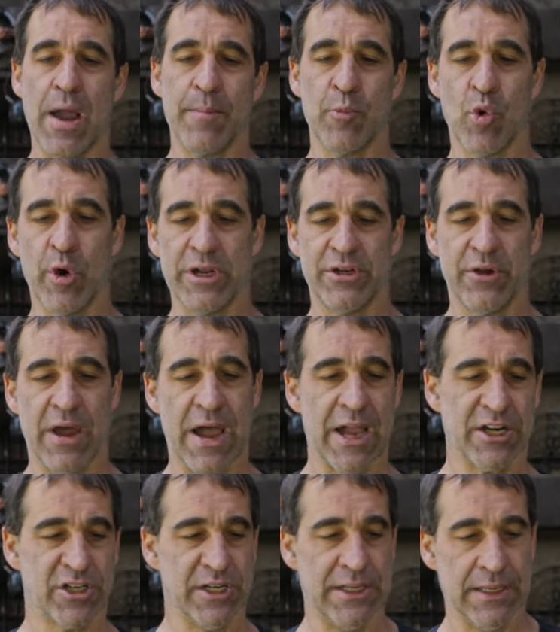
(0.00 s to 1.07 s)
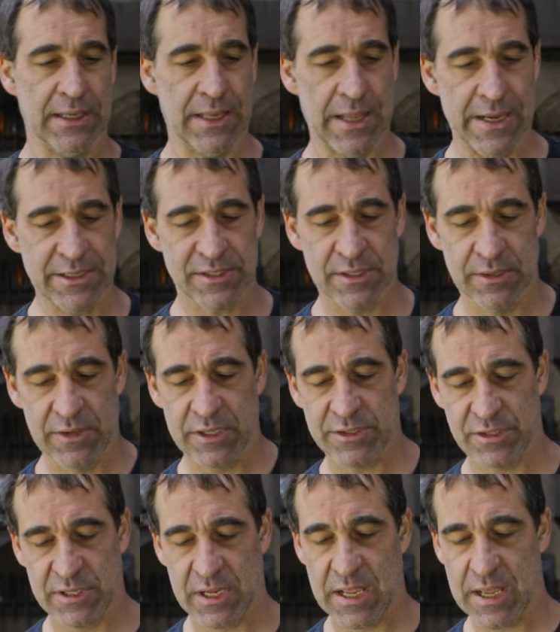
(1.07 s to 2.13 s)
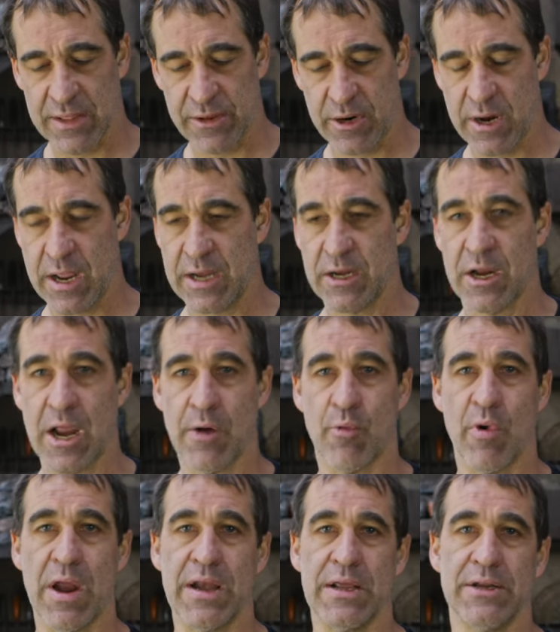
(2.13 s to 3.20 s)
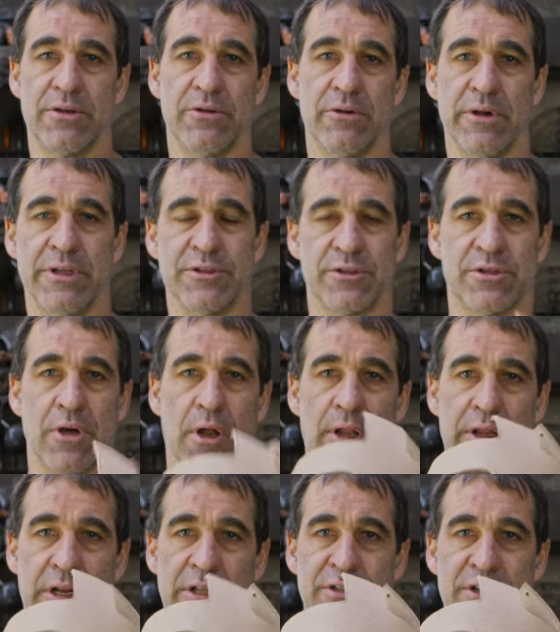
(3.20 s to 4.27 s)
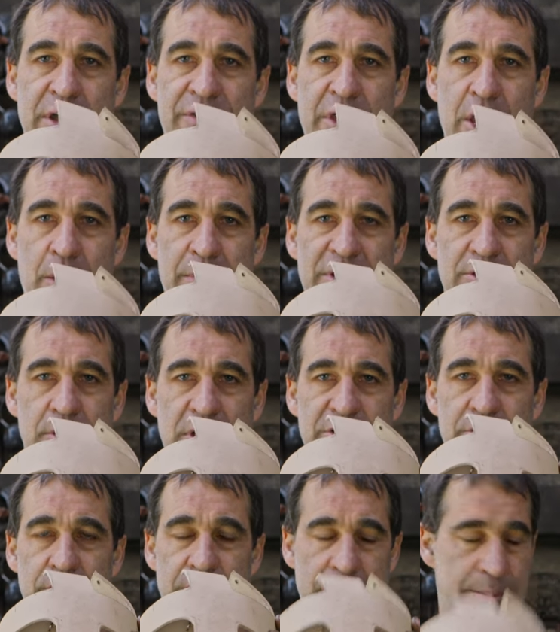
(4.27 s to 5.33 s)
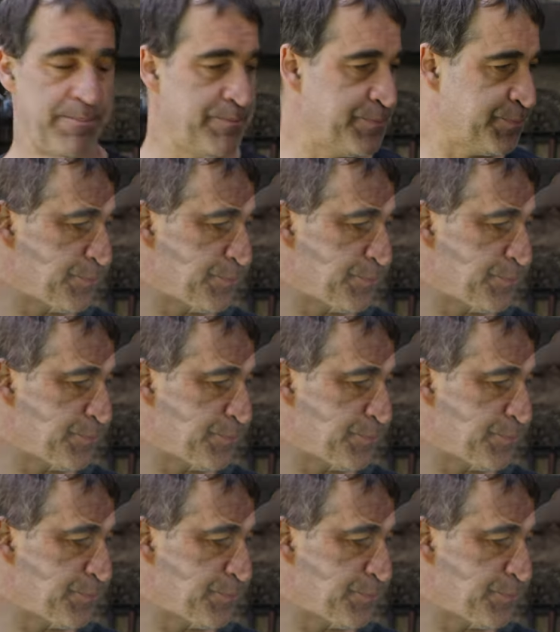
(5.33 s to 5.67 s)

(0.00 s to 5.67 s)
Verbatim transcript: I'm going to actually lace this together and get ready to install it inside the helmet. So let's do that.